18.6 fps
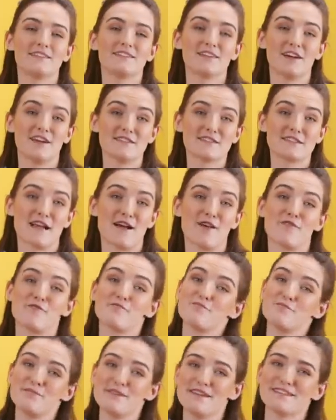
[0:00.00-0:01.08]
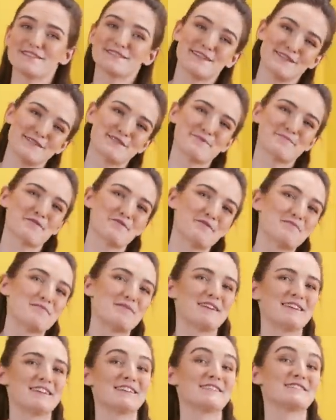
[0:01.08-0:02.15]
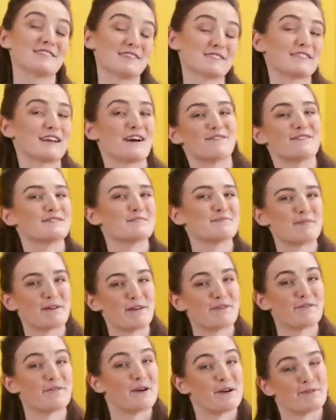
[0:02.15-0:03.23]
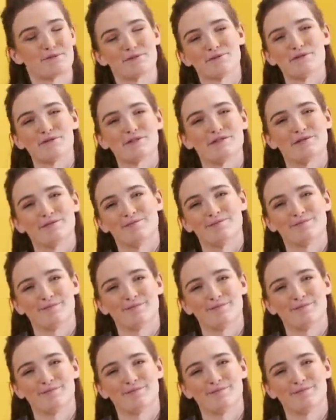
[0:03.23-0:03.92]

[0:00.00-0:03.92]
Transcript: Turns out, being sensible with money does have its appeal after all.